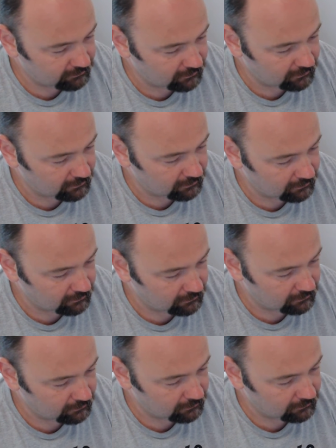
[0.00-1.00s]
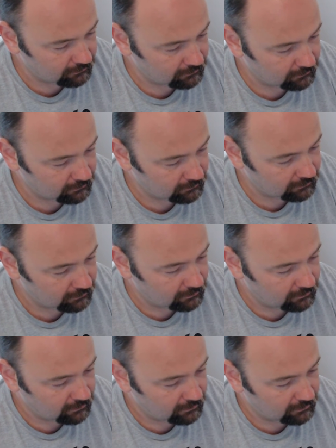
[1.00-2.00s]

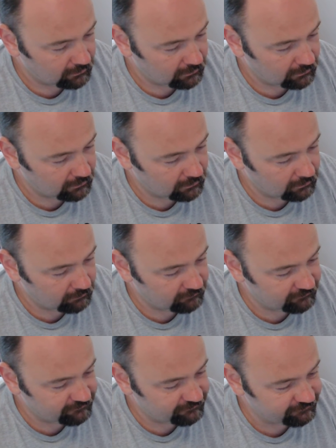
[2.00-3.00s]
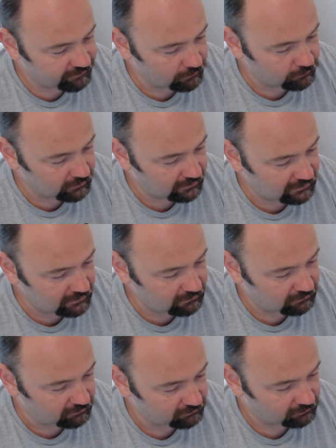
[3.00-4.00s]
Folk
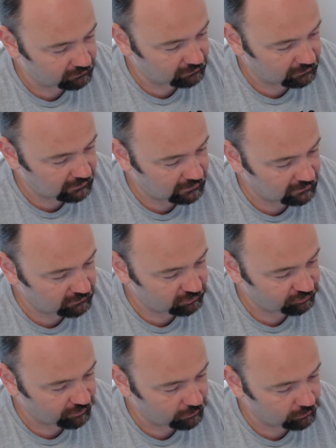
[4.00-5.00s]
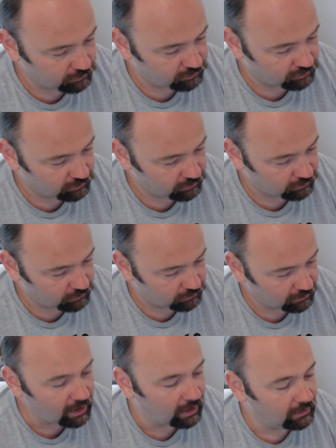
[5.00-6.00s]
Eaters, Ian's Folks.
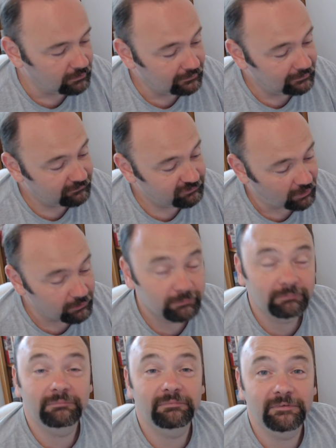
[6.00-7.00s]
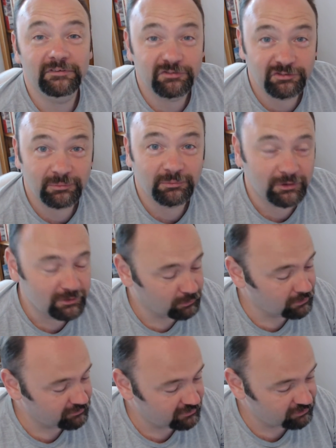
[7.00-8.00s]
So someone,
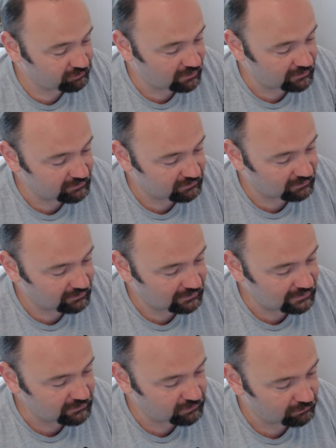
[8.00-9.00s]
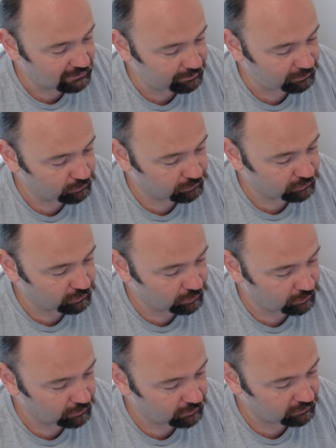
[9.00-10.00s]
one of his friends, eater apples and
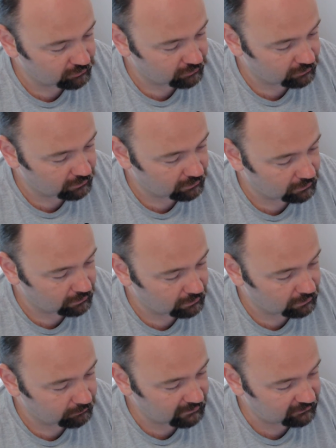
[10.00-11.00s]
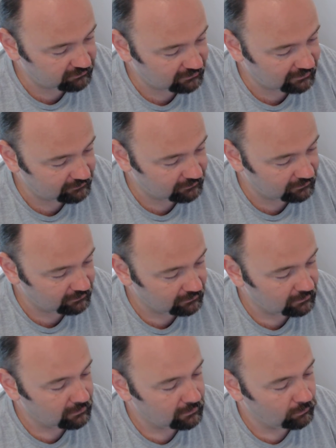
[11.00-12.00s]
cookers mixed together
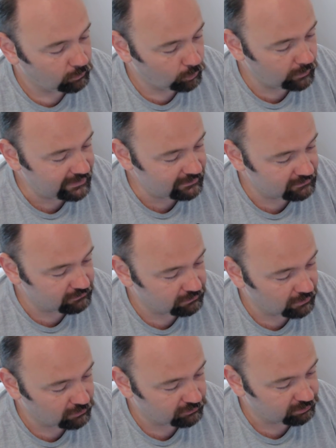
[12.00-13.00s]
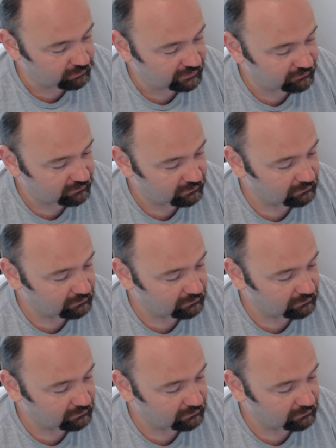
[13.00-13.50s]
with raspberries.